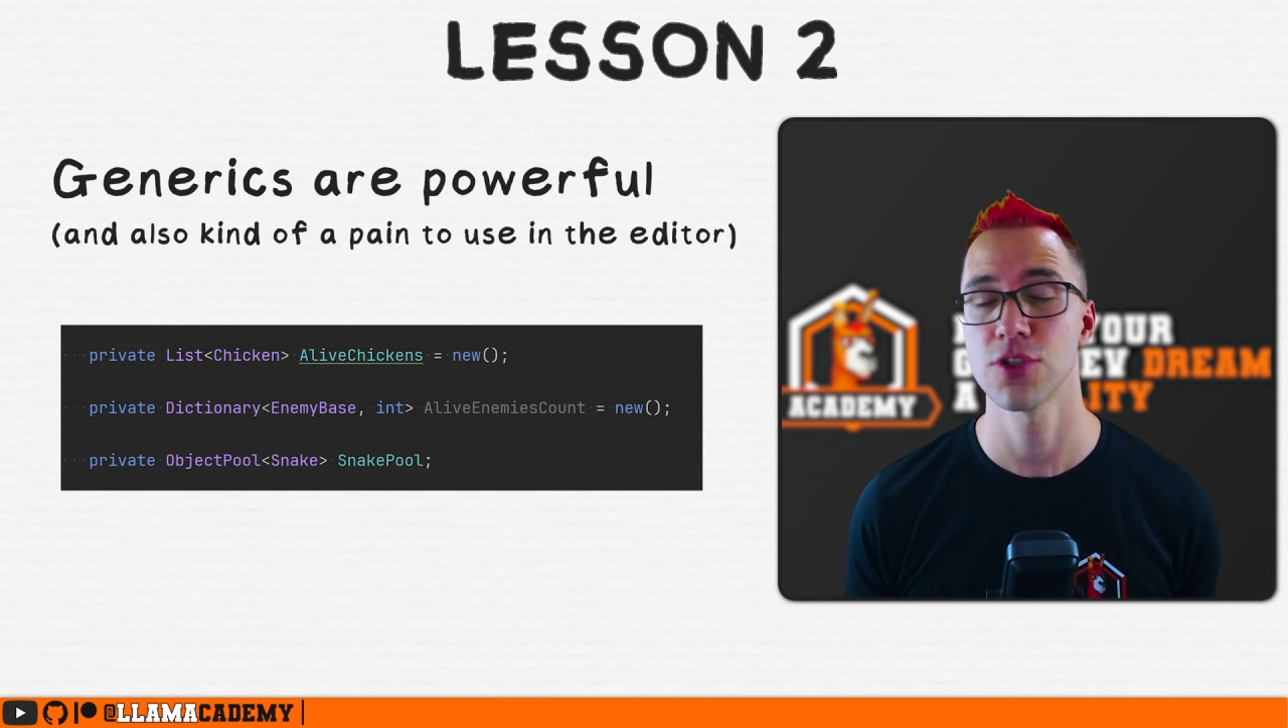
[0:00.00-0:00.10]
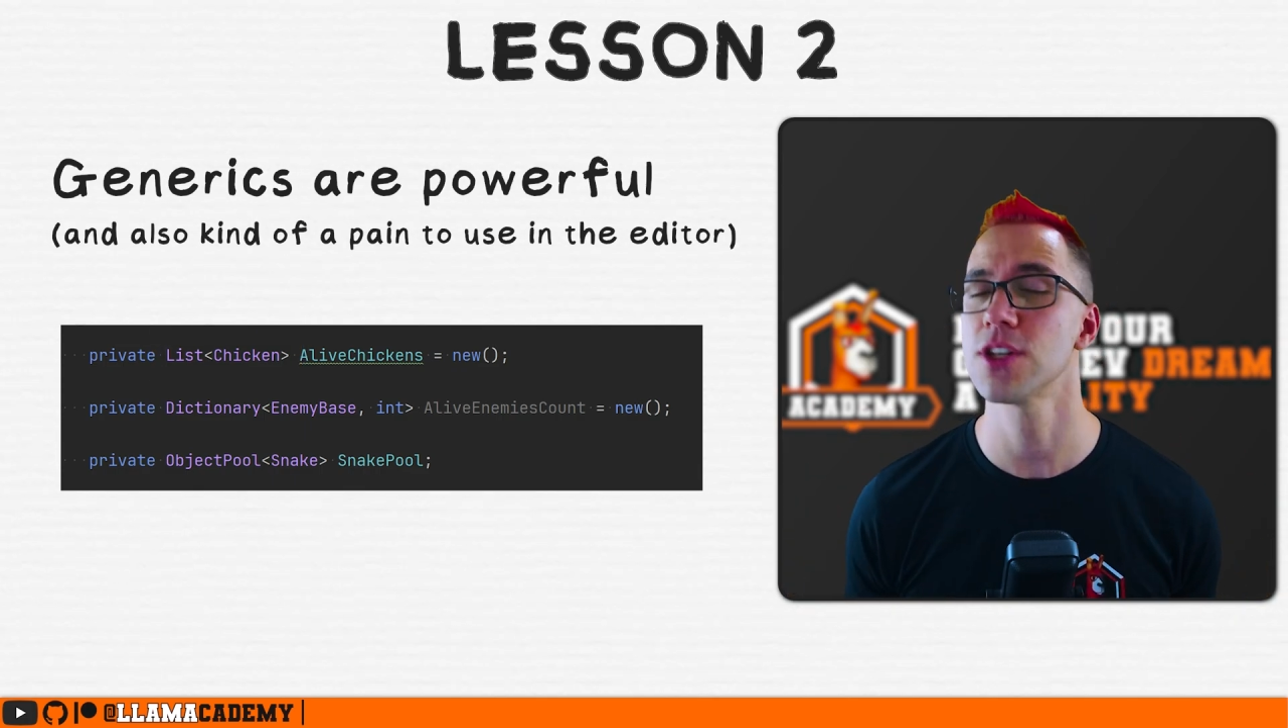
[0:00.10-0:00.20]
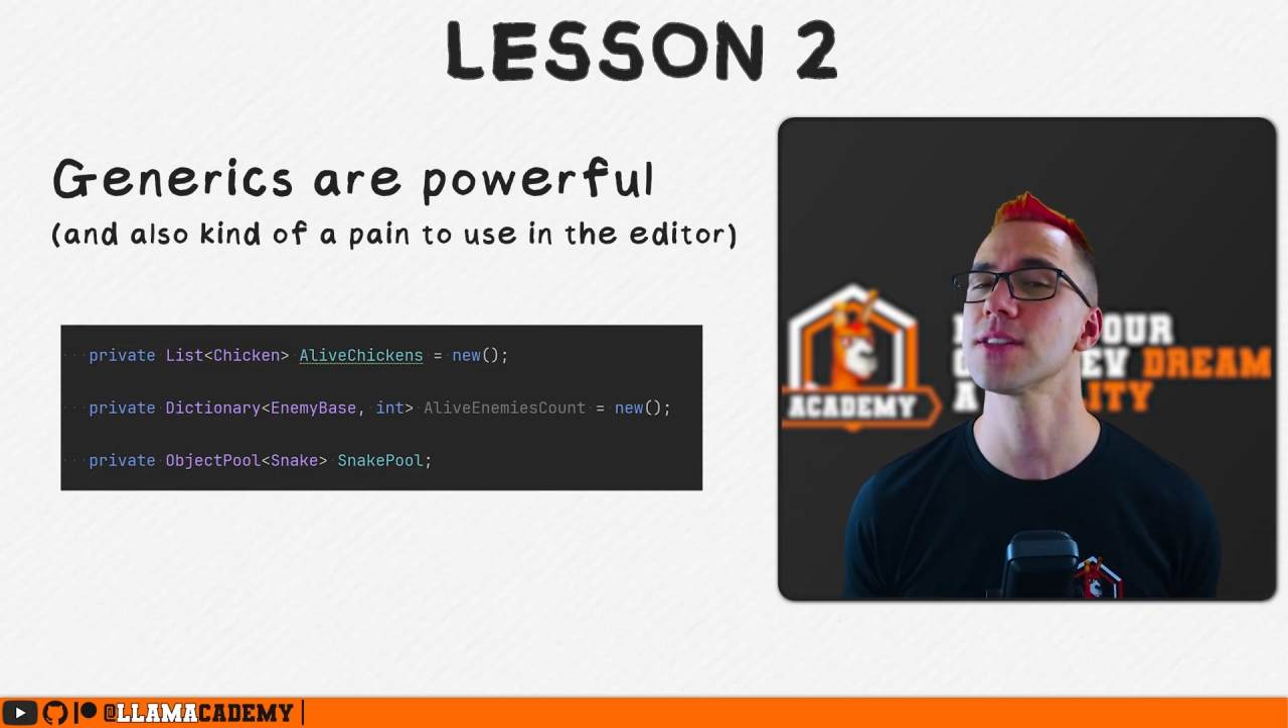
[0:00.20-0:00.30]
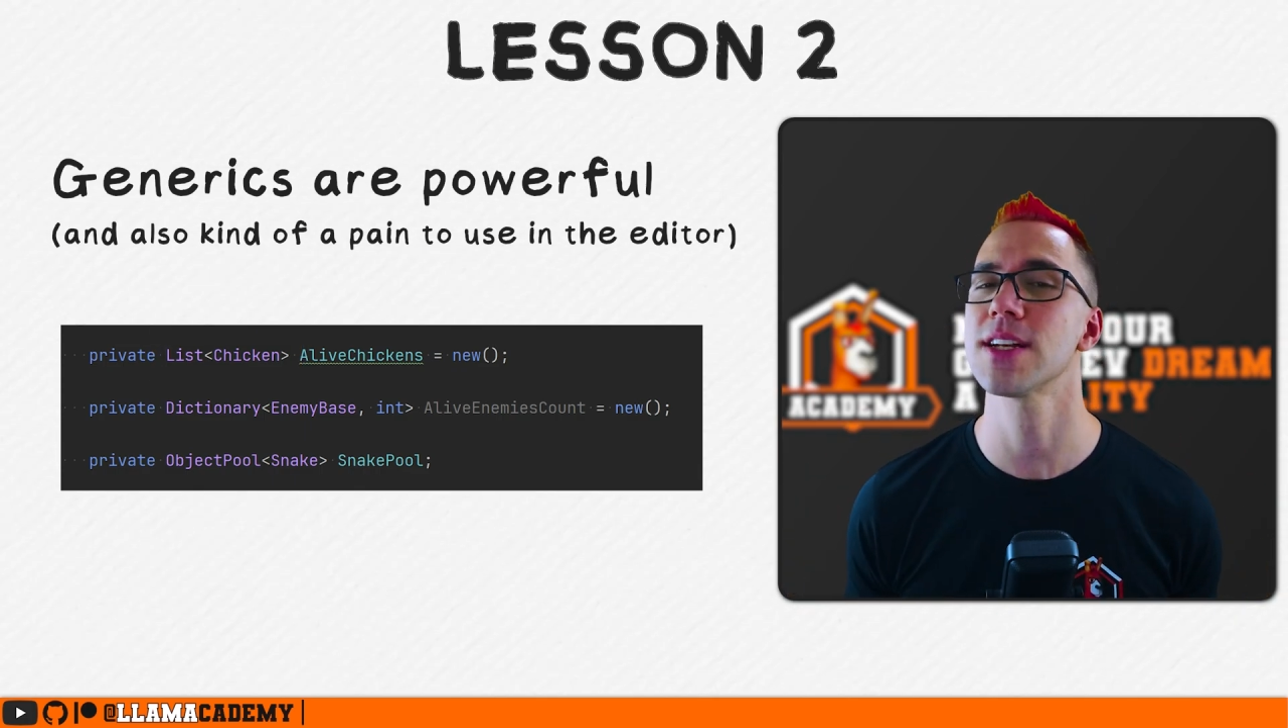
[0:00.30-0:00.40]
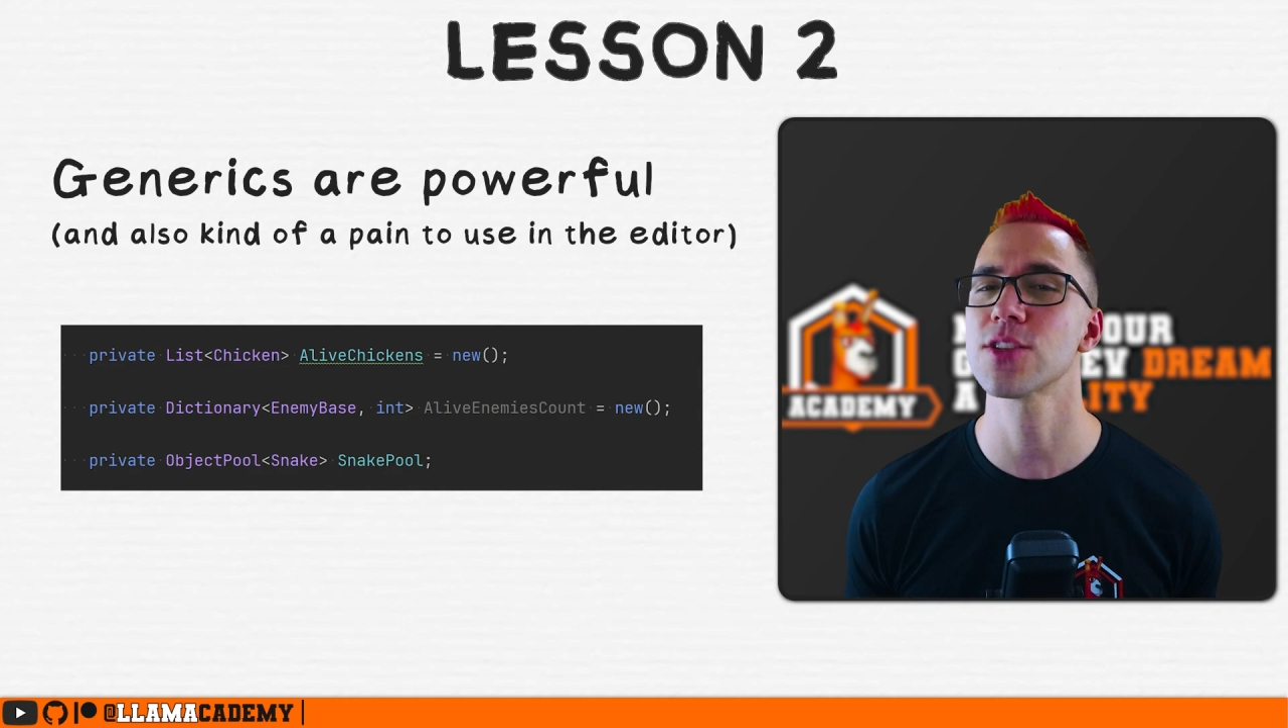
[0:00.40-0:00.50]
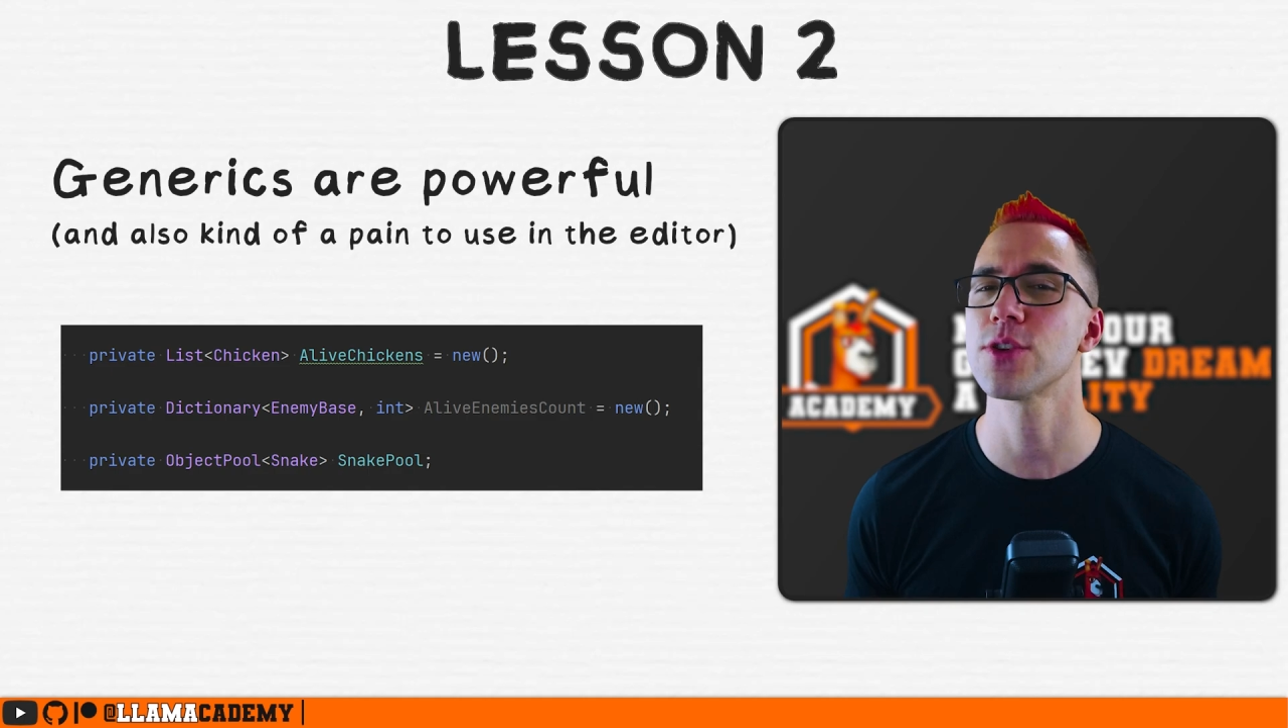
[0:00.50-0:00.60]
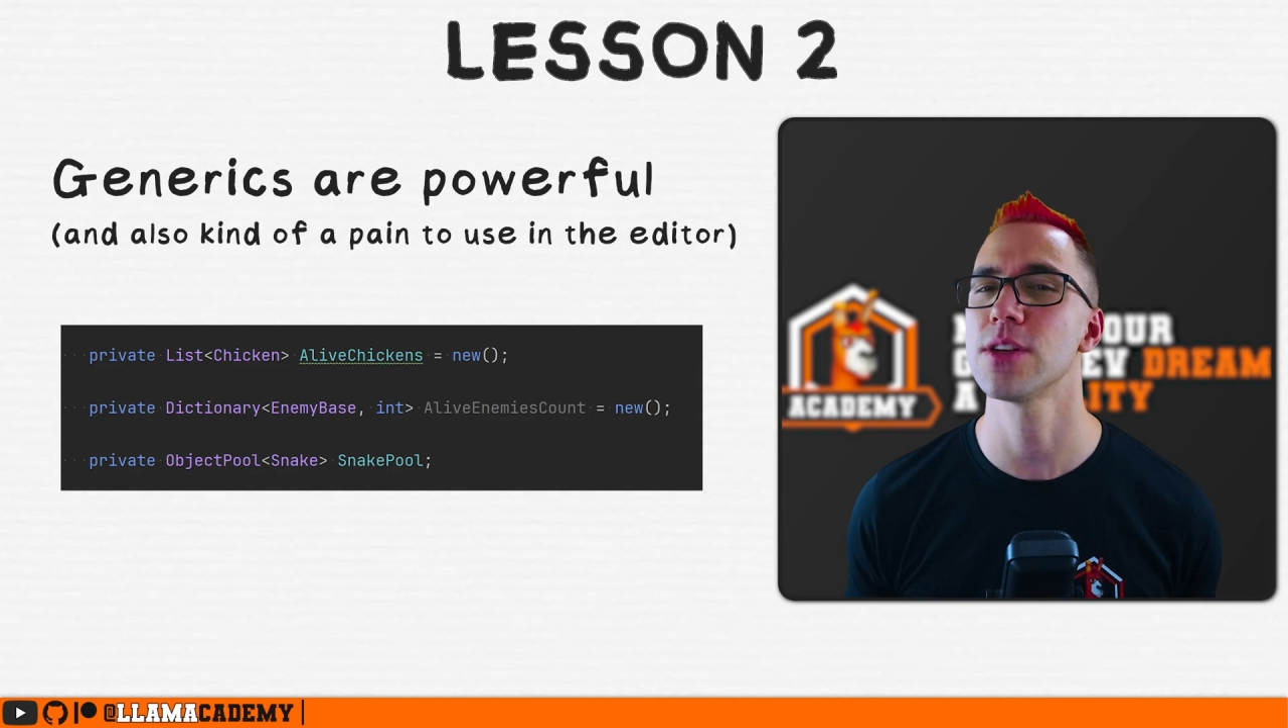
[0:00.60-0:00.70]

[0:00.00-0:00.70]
just that it's going